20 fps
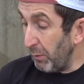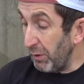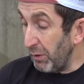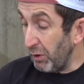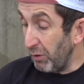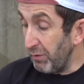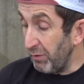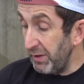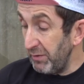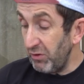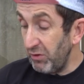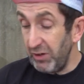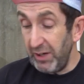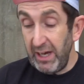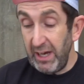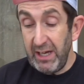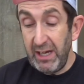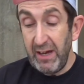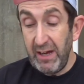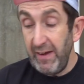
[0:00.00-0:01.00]
we're covering
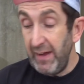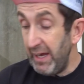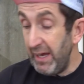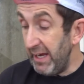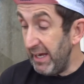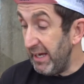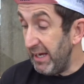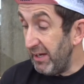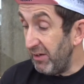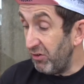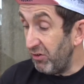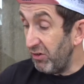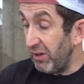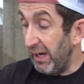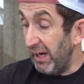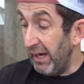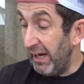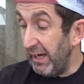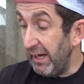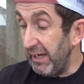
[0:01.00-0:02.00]
today is
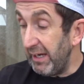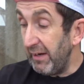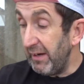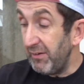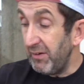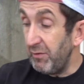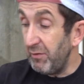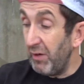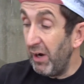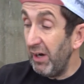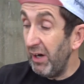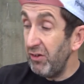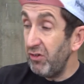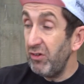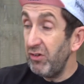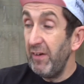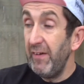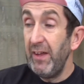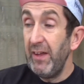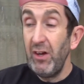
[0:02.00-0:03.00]
a
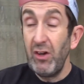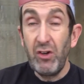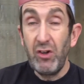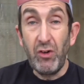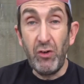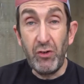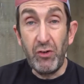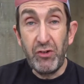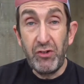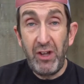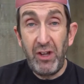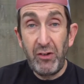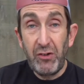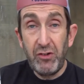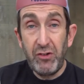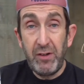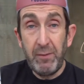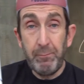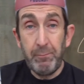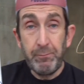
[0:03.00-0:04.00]
device called
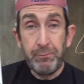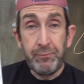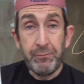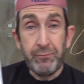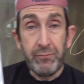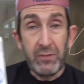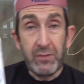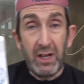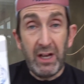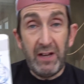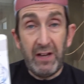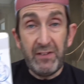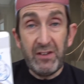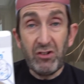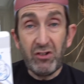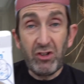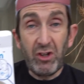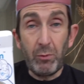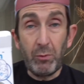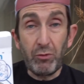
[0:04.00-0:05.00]
Celsium, and
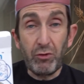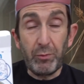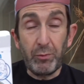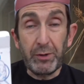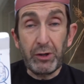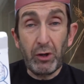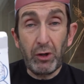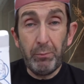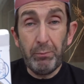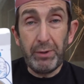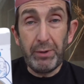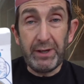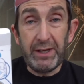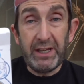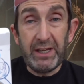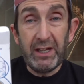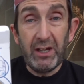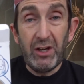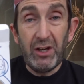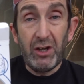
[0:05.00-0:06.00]
this comes from a
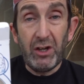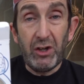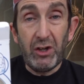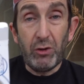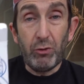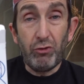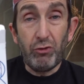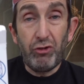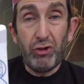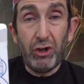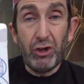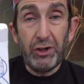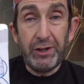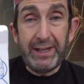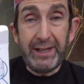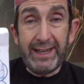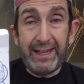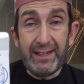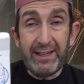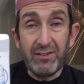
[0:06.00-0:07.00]
company whose
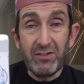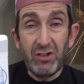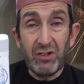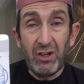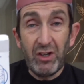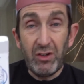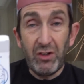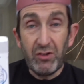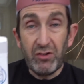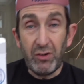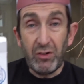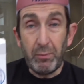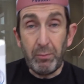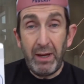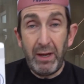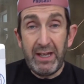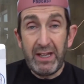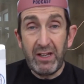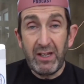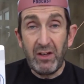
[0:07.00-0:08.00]
journey is to
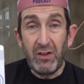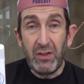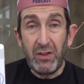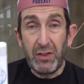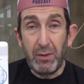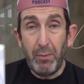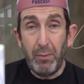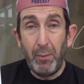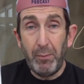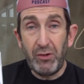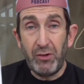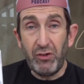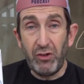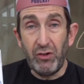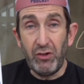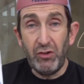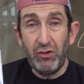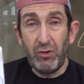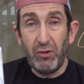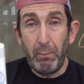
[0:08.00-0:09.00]
make
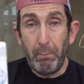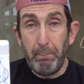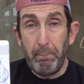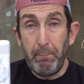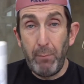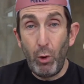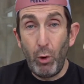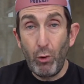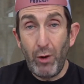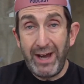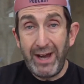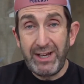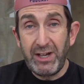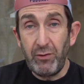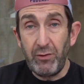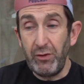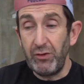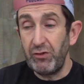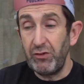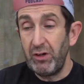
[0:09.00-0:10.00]
thermometers more
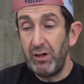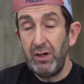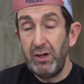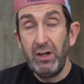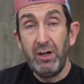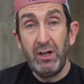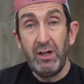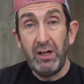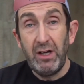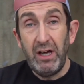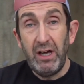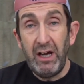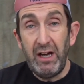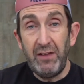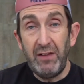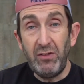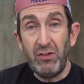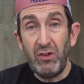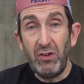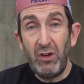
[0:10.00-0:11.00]
accurate.
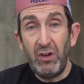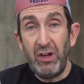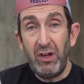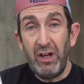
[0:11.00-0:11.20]
And